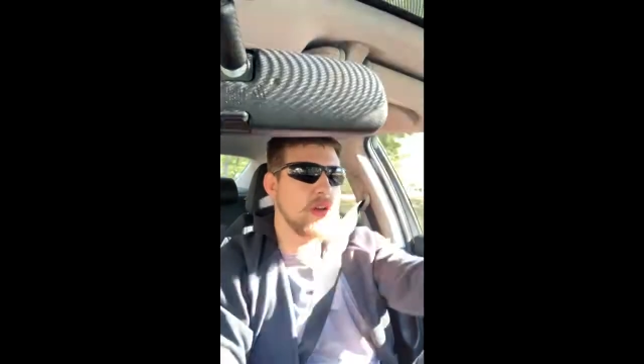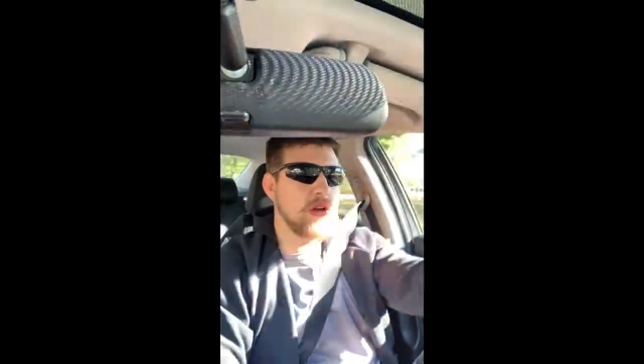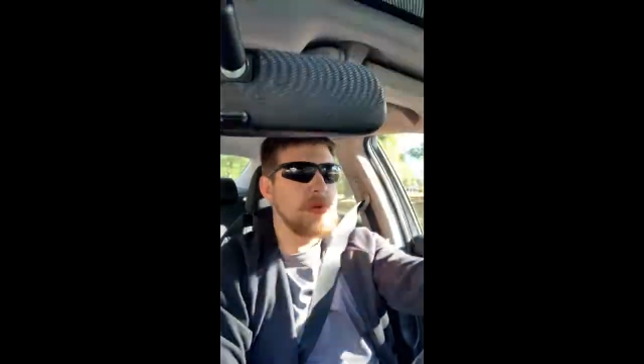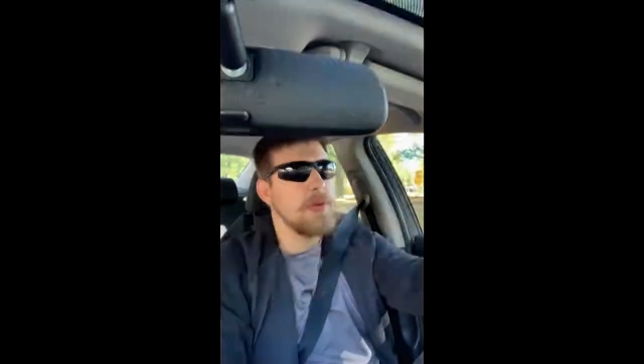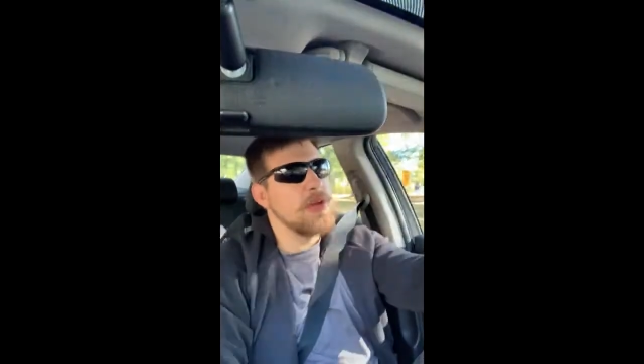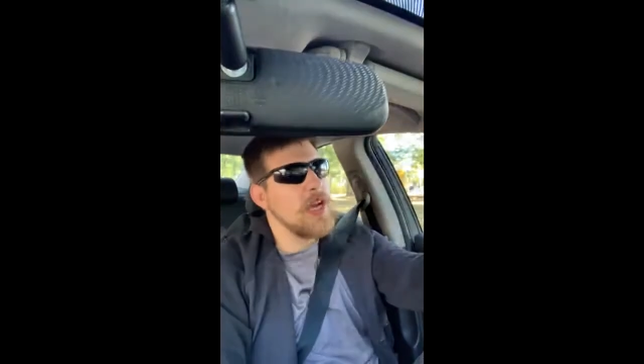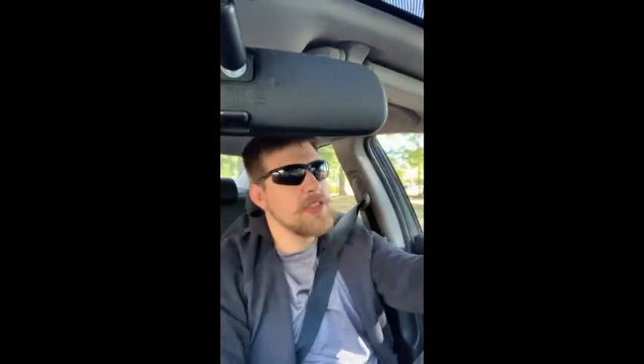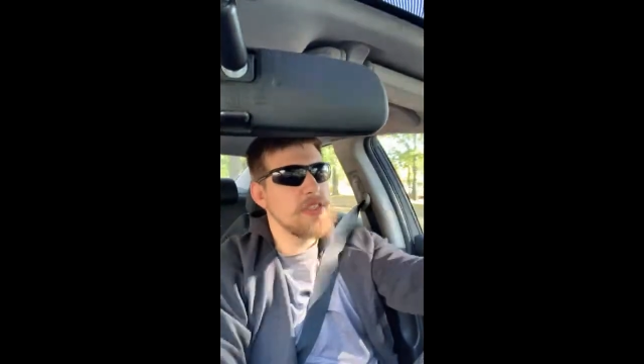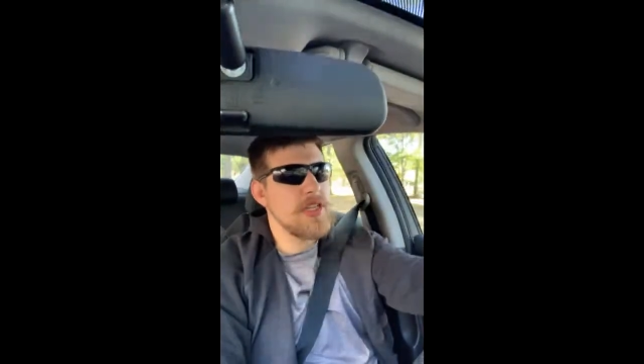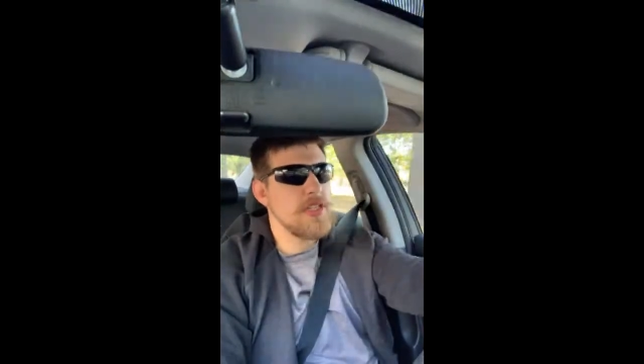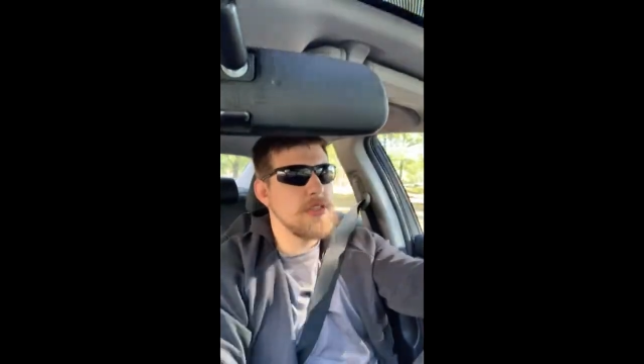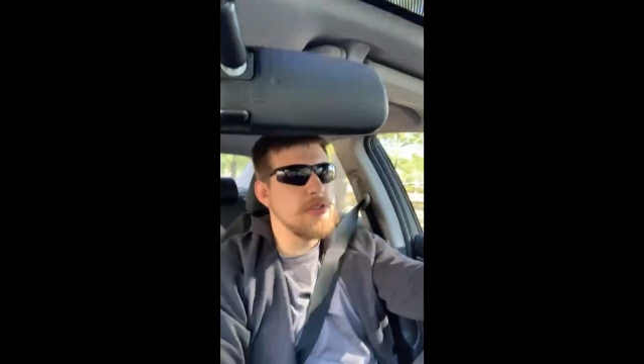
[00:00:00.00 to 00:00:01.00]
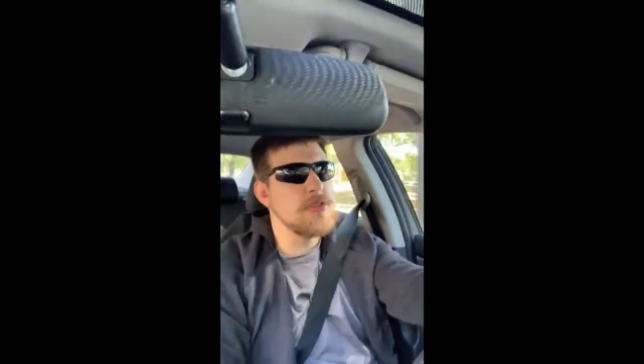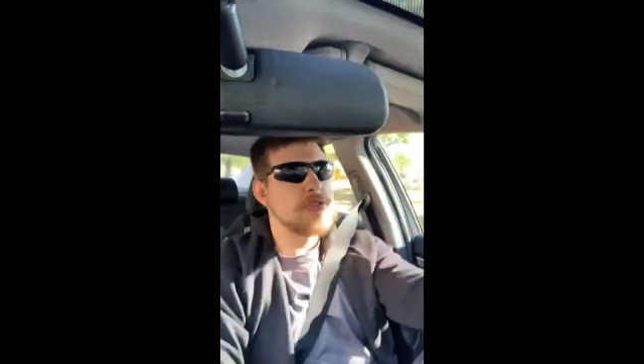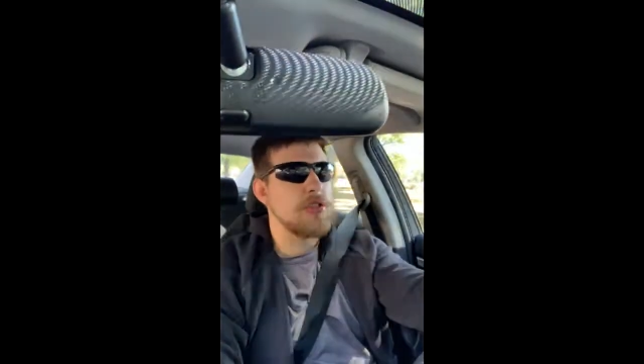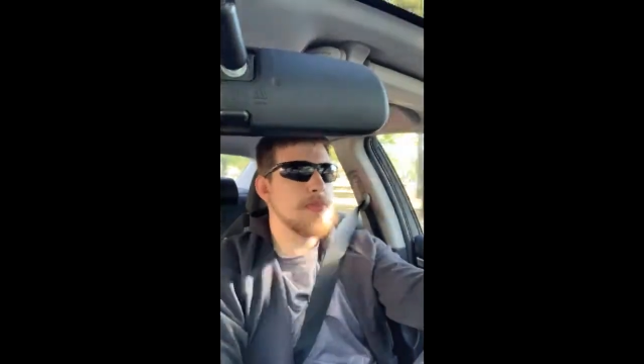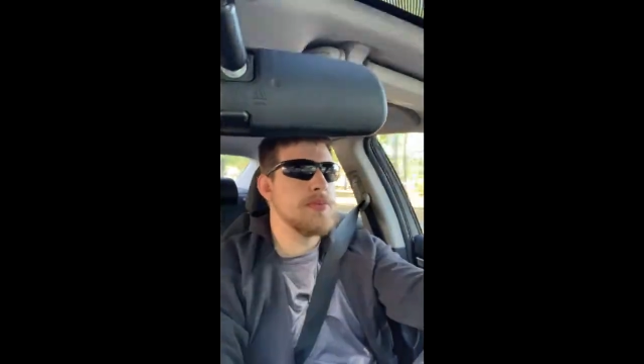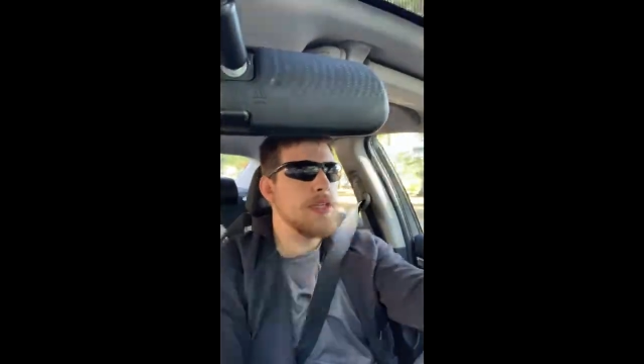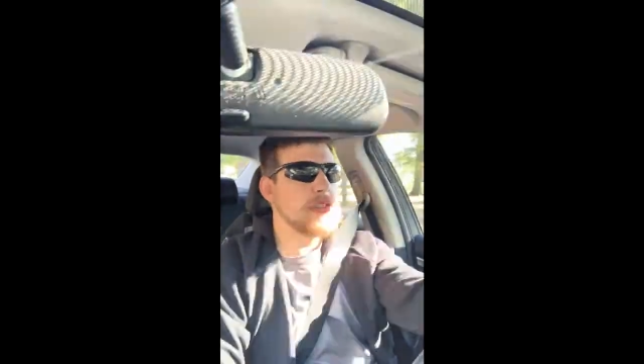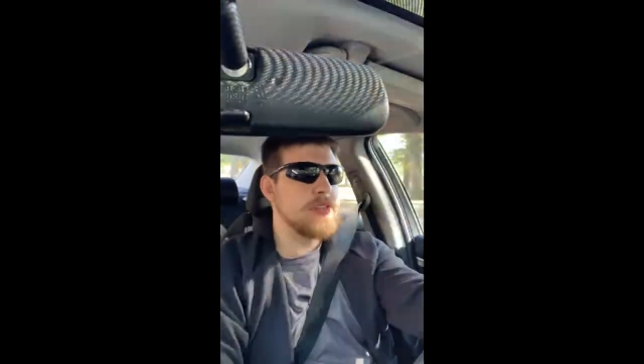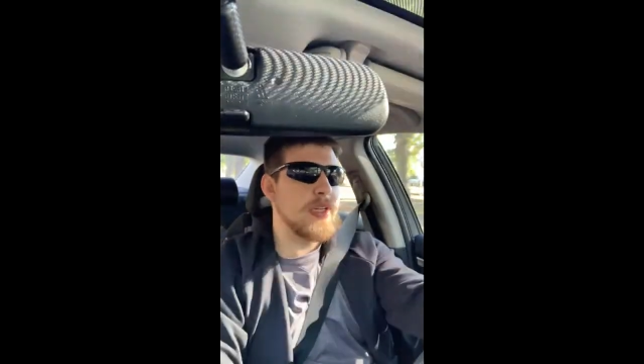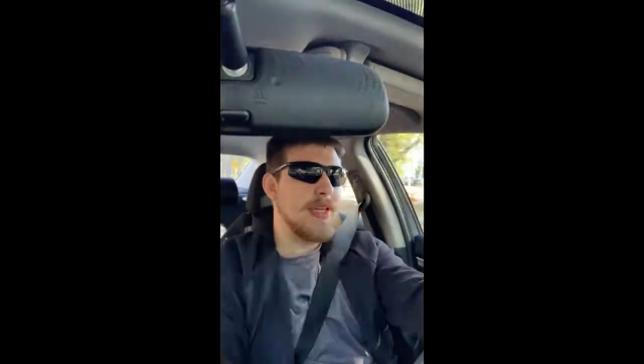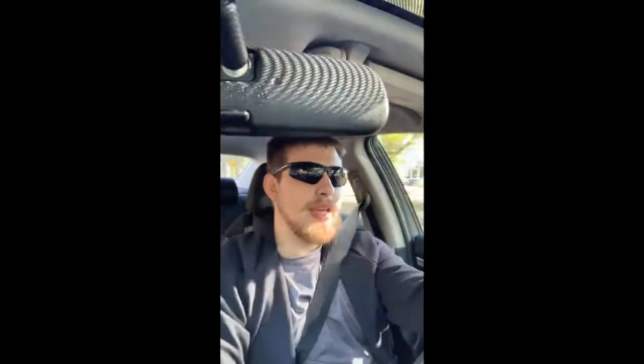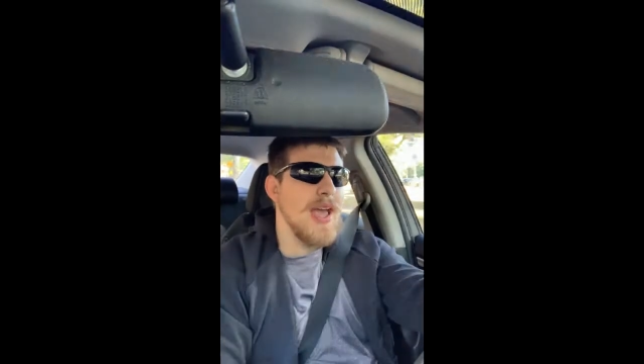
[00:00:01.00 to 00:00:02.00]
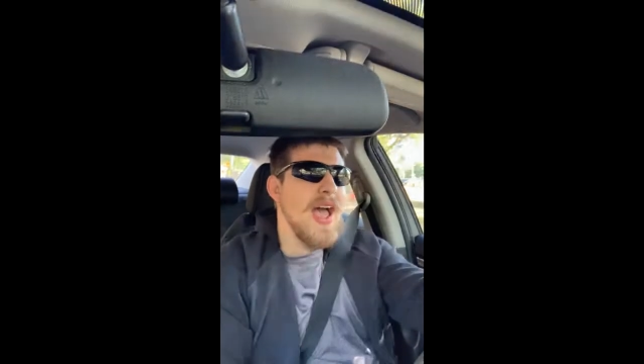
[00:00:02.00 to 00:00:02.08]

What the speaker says: oh, maybe I should take two scoops, I was like,